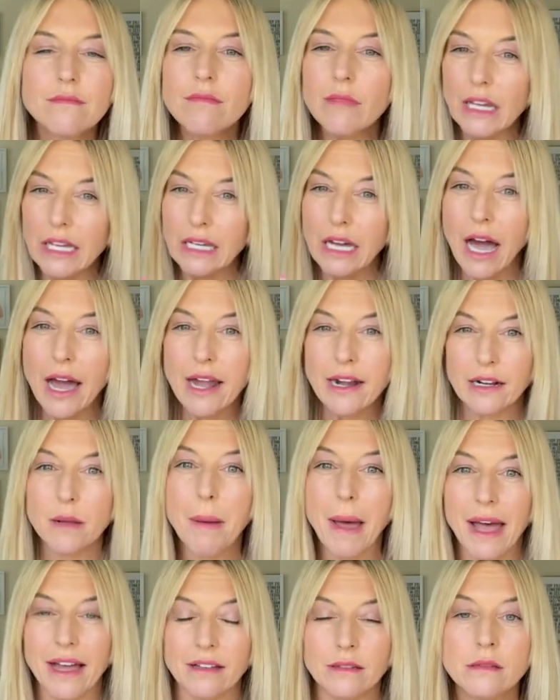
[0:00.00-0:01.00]
it kind of
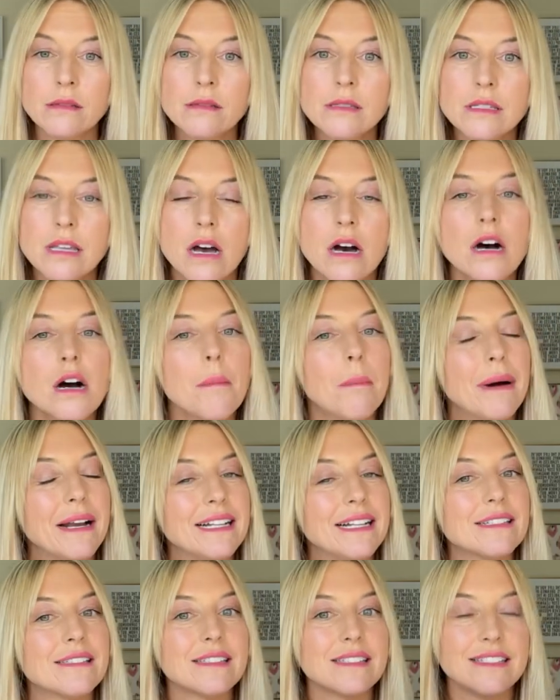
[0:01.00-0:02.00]
depends, but
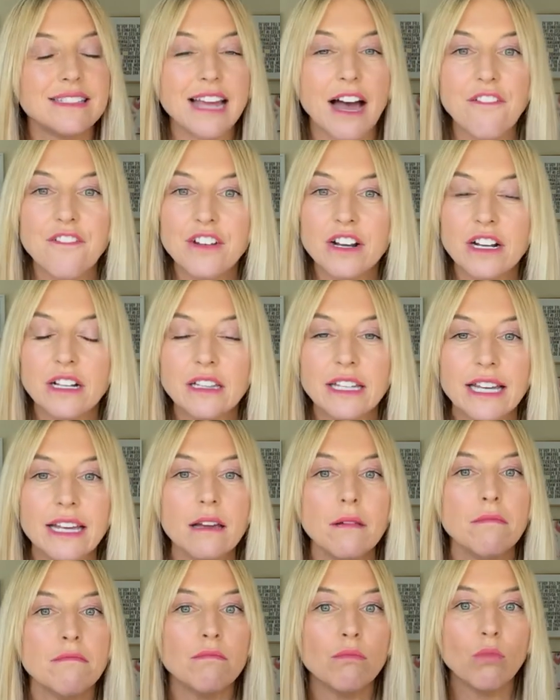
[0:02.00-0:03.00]
it's
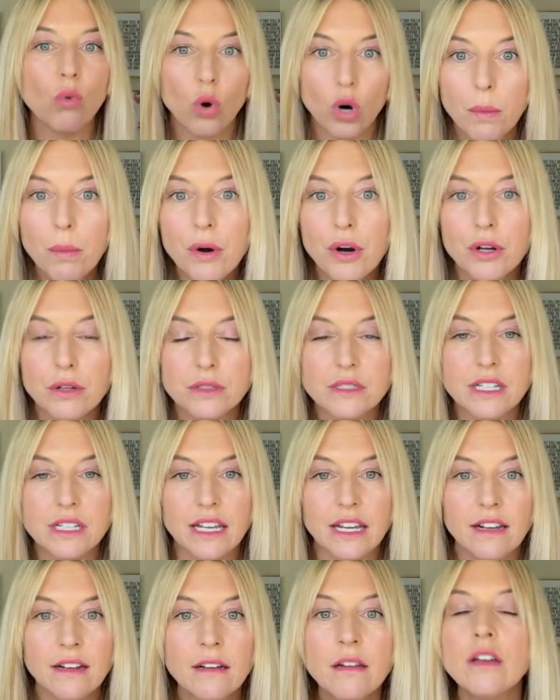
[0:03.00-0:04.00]
definitely more
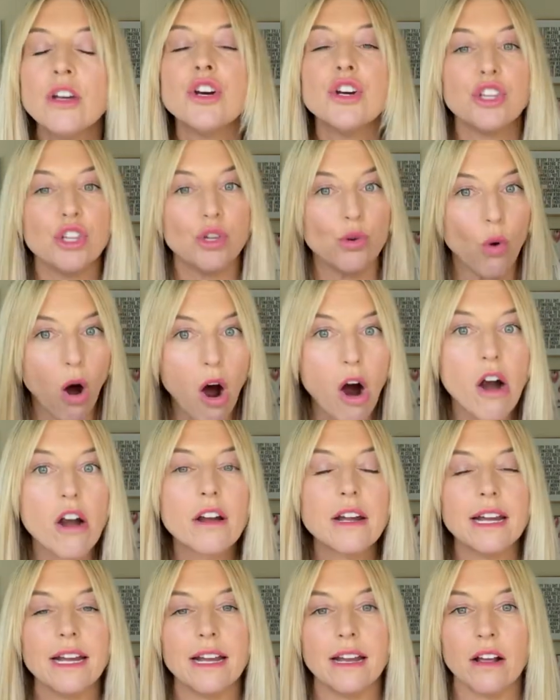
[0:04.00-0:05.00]
protein. You
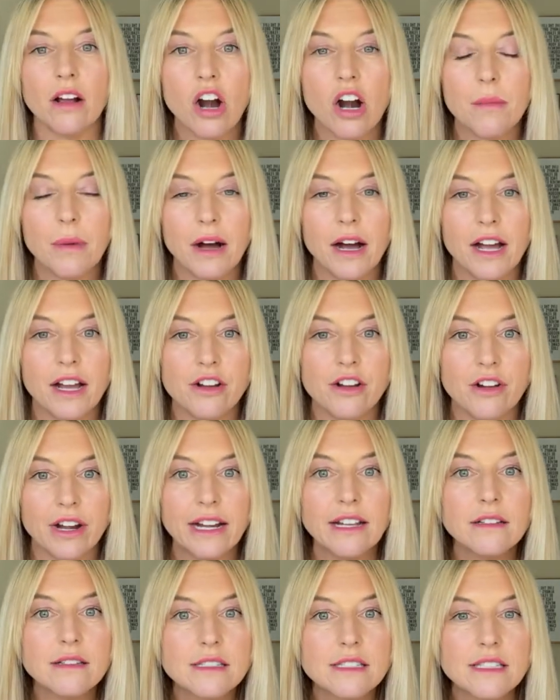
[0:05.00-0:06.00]
are eating
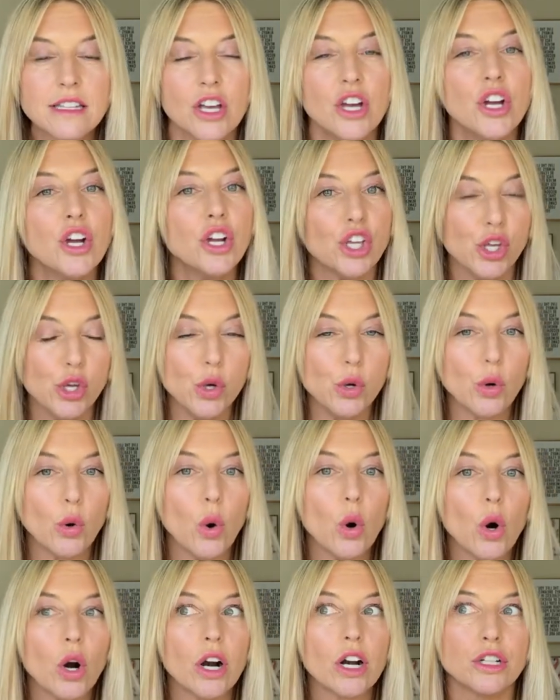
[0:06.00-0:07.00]
carbohydrates.
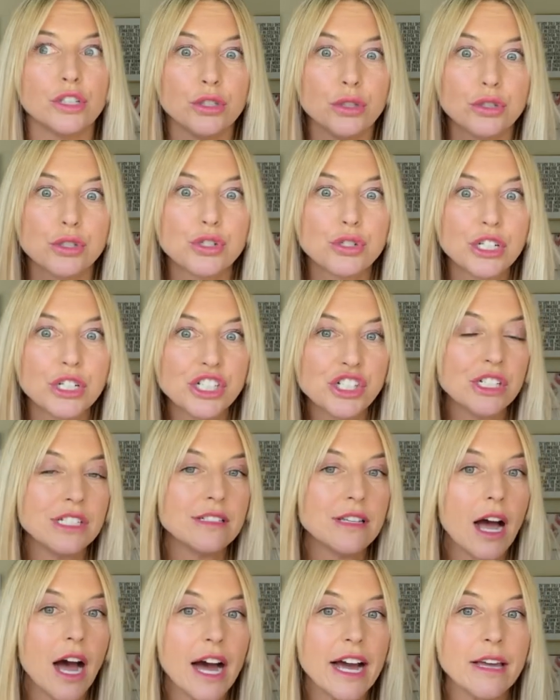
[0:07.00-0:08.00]
Your nutrition
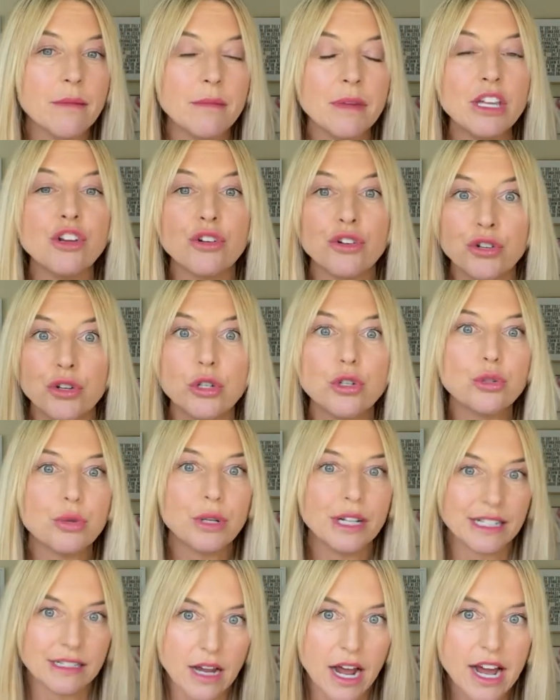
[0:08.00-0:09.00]
timing, your
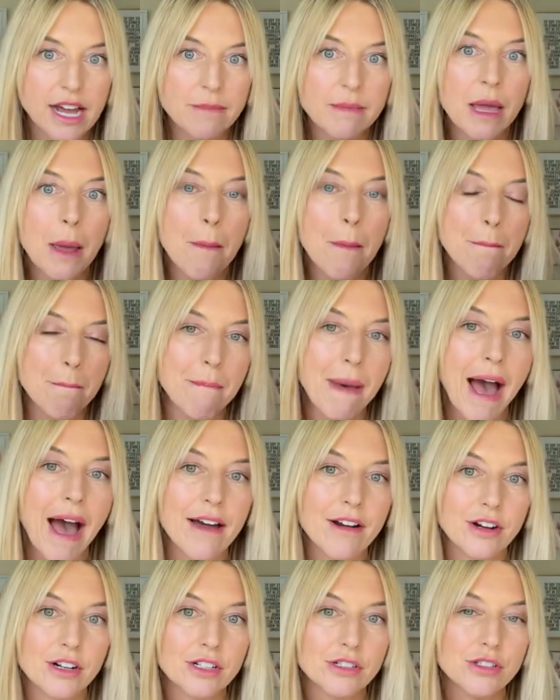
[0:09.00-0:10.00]
nutrient timing
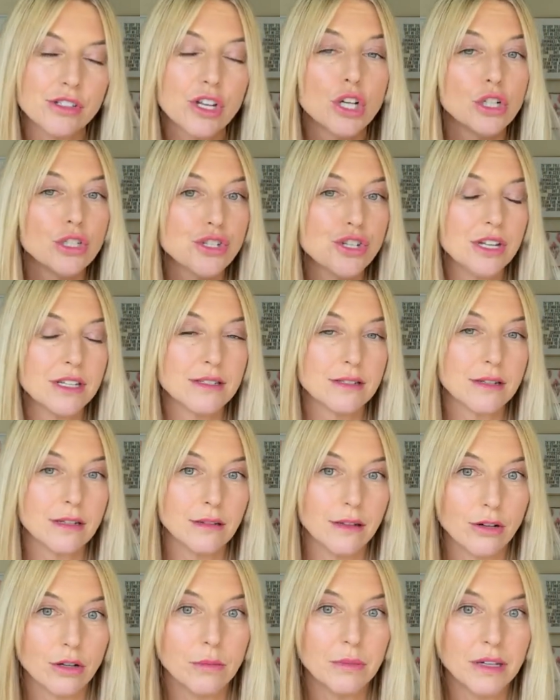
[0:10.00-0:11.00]
matters just a
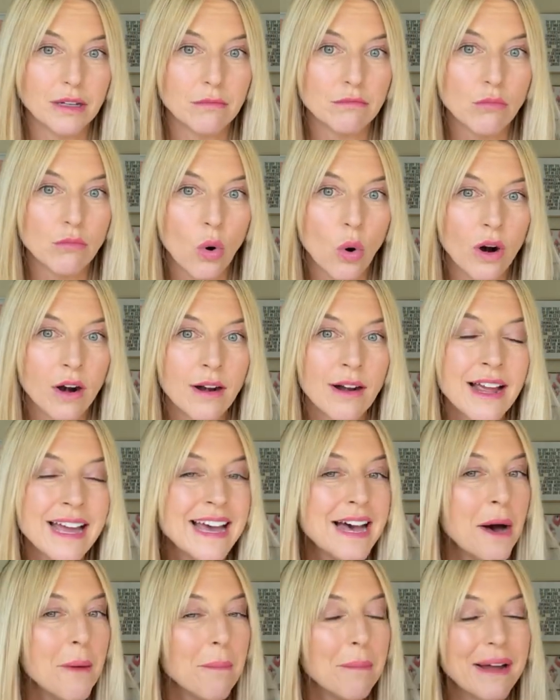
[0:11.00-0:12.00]
little bit more.
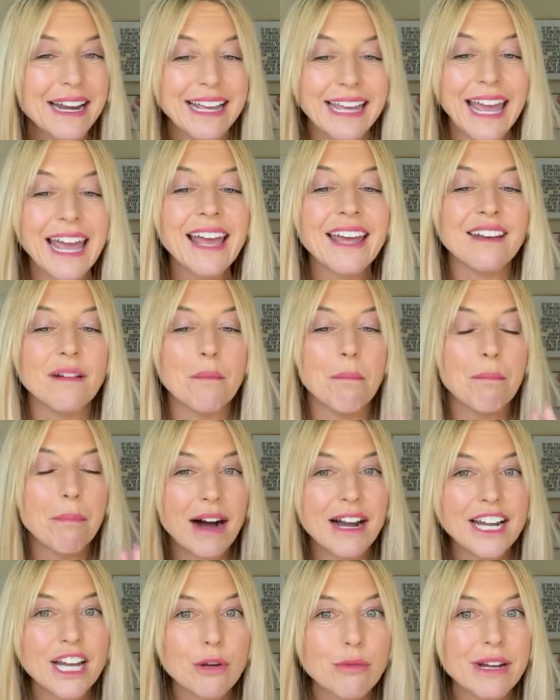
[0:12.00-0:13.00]
But again,
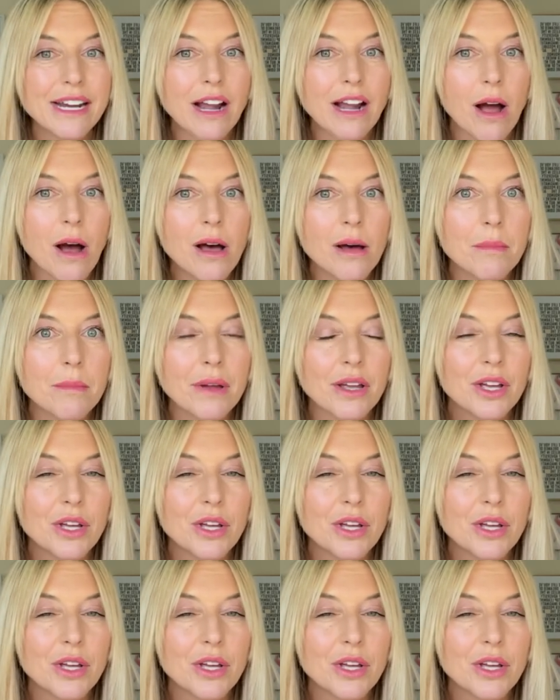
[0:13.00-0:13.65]
body recomp